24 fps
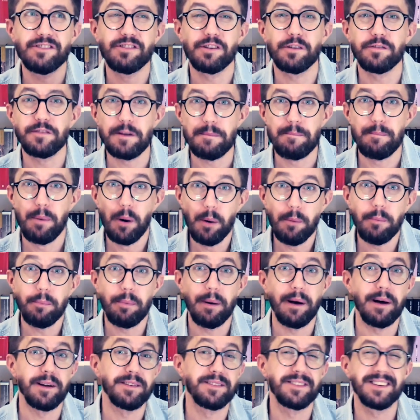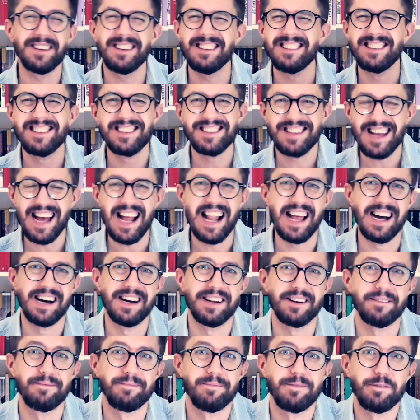of the pampas is stellar.